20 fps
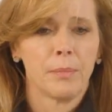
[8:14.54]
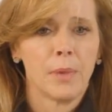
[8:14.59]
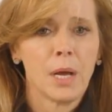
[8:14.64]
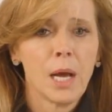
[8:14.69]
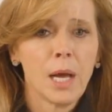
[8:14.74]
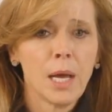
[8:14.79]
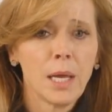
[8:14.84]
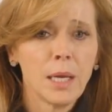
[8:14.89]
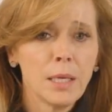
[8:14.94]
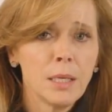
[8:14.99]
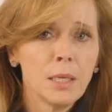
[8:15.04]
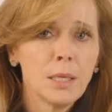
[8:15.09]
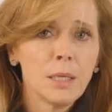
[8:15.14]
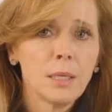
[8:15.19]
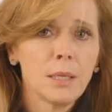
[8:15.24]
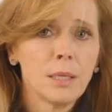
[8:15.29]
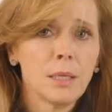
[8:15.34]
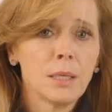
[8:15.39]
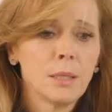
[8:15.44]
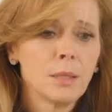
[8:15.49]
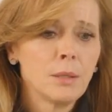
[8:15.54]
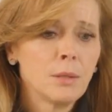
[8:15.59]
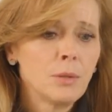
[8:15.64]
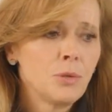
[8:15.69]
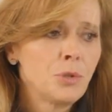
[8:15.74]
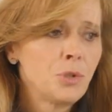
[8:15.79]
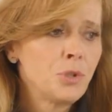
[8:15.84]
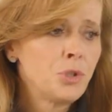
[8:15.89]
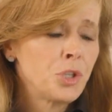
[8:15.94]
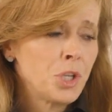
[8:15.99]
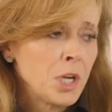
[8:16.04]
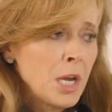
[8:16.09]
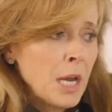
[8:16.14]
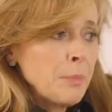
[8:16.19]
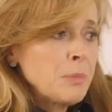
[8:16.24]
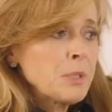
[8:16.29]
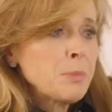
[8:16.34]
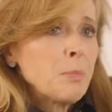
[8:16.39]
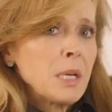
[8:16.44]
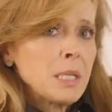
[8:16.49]
I
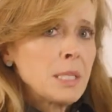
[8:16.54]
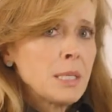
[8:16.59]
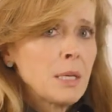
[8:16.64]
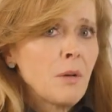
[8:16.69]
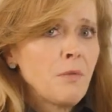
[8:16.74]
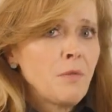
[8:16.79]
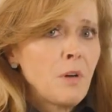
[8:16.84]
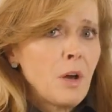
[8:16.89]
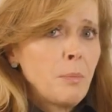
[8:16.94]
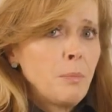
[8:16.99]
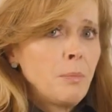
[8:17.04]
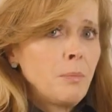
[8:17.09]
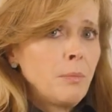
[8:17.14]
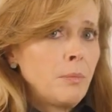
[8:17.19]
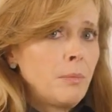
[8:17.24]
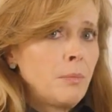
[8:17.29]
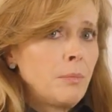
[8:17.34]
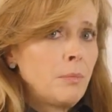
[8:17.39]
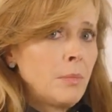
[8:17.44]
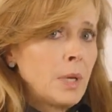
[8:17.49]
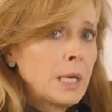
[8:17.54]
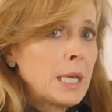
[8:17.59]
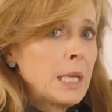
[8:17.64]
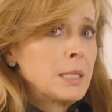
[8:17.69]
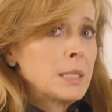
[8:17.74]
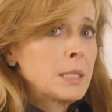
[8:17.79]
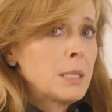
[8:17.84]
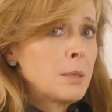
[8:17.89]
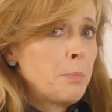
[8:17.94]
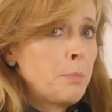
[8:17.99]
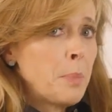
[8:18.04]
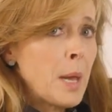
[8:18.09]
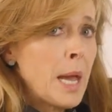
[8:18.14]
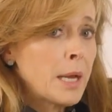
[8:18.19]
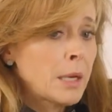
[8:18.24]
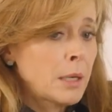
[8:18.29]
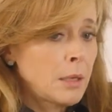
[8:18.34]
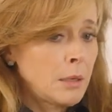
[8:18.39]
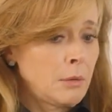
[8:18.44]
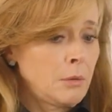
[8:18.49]
jammed myself up against the
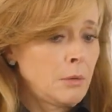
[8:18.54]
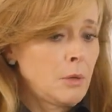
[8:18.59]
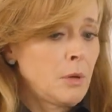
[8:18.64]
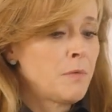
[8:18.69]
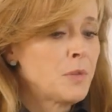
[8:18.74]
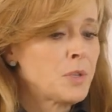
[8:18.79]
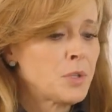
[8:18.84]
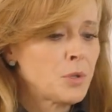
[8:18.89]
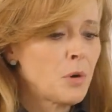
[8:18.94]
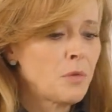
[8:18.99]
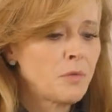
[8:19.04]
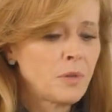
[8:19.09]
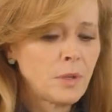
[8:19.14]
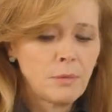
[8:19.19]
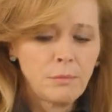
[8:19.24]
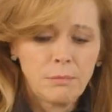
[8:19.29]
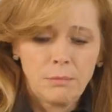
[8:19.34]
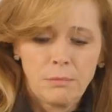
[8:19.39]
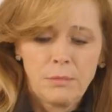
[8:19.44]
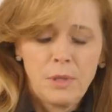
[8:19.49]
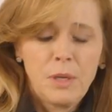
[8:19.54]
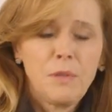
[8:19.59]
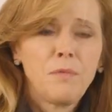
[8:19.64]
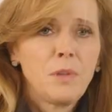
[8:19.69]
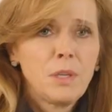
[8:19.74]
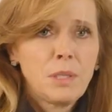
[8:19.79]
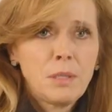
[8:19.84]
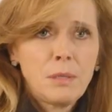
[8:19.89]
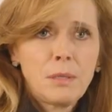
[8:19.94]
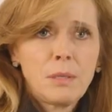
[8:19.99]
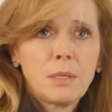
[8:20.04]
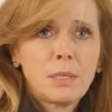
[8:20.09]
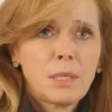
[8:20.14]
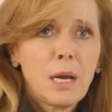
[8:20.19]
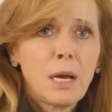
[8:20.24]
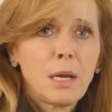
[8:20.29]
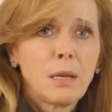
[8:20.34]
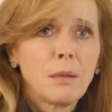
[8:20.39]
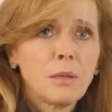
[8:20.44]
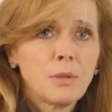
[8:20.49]
back of the sofa, if this is the
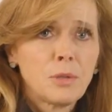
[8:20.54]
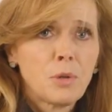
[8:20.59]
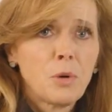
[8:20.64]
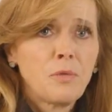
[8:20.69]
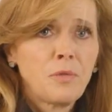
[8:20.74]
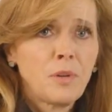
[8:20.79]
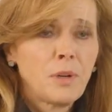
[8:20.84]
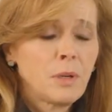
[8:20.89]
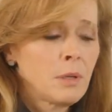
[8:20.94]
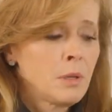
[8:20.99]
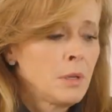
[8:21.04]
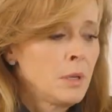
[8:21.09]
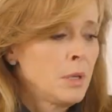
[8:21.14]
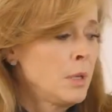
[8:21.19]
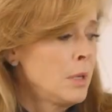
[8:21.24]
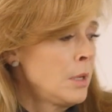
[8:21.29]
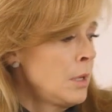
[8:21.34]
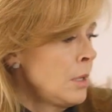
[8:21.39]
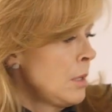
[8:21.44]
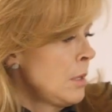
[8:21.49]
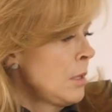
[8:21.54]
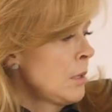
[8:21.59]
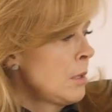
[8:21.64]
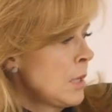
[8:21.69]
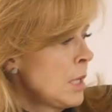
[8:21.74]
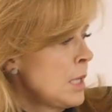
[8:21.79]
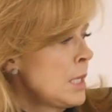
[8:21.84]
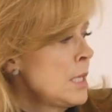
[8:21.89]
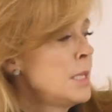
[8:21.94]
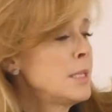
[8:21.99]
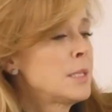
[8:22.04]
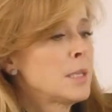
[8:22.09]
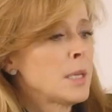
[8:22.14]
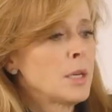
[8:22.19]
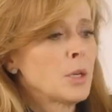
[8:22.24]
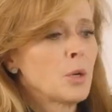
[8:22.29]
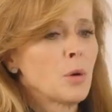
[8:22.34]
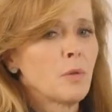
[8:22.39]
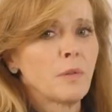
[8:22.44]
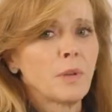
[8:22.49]
side of the sofa, and he's
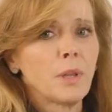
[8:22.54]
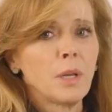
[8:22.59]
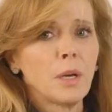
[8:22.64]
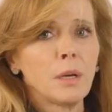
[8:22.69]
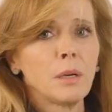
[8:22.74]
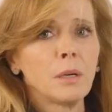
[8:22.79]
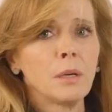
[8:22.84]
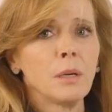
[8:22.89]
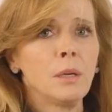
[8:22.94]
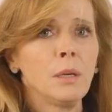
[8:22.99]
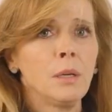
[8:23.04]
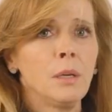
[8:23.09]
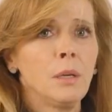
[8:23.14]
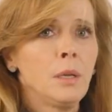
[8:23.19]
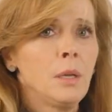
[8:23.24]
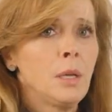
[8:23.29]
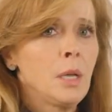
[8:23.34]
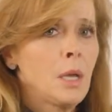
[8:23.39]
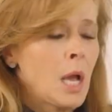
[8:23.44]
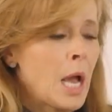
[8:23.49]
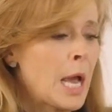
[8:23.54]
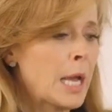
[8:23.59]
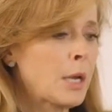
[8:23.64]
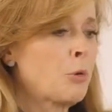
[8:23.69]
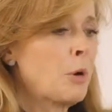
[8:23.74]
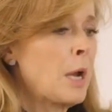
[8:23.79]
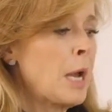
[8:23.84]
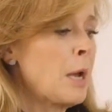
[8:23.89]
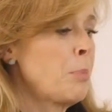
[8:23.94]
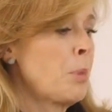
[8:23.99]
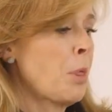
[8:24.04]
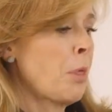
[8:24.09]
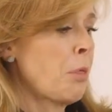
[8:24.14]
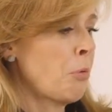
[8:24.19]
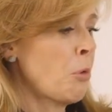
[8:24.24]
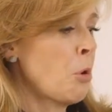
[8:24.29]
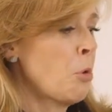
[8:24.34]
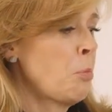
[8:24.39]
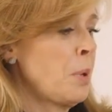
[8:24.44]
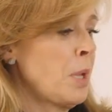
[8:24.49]
sitting over there. I grabbed the
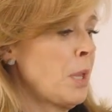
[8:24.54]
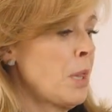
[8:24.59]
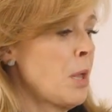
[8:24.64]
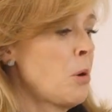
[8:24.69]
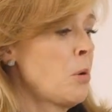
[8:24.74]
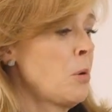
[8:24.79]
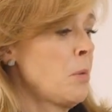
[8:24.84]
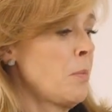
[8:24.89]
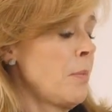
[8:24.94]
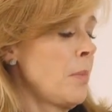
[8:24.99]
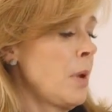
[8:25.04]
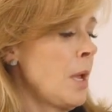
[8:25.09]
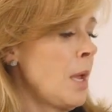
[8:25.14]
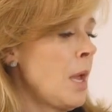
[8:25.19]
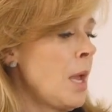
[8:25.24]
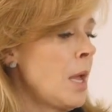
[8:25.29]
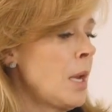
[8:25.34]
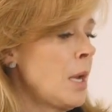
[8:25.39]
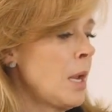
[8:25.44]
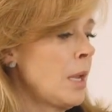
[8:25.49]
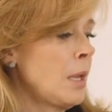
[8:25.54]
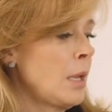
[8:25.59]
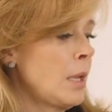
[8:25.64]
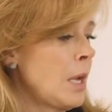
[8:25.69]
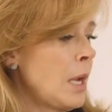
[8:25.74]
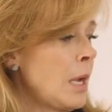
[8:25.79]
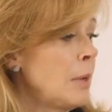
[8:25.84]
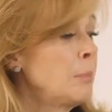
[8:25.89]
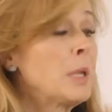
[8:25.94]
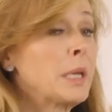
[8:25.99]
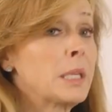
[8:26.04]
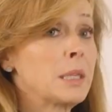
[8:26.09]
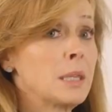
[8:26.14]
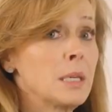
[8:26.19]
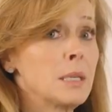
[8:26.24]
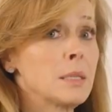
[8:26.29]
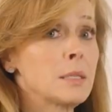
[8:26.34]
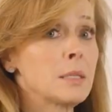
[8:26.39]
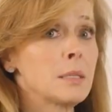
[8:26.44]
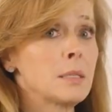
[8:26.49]
throw pillow and I'm like
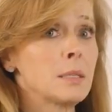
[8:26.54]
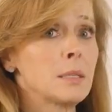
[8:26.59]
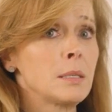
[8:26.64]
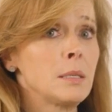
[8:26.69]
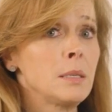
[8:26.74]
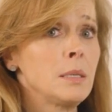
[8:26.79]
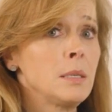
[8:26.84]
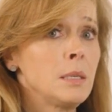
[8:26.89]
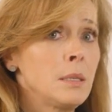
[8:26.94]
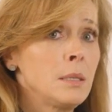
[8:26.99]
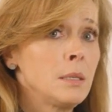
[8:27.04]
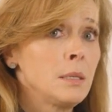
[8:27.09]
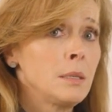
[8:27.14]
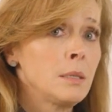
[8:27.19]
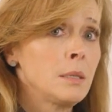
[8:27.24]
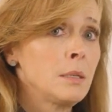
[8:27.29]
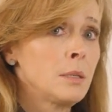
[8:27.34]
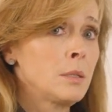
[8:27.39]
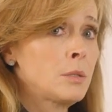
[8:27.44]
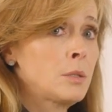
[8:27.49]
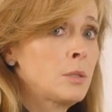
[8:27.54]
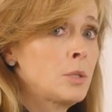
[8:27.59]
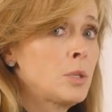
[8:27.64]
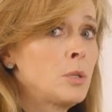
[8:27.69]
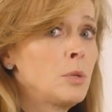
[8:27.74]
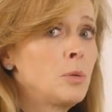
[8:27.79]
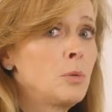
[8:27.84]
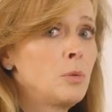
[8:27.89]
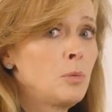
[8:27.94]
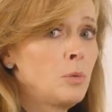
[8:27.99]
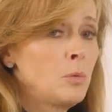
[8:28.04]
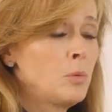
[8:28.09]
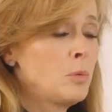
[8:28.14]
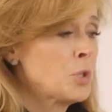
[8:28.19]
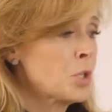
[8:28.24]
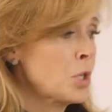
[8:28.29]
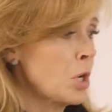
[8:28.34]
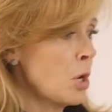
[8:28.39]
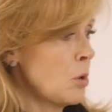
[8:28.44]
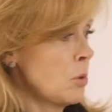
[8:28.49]
this to
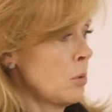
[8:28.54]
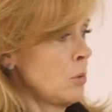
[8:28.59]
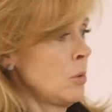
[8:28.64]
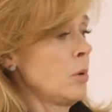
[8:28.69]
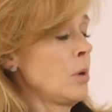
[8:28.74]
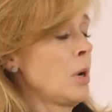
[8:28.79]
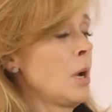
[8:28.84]
show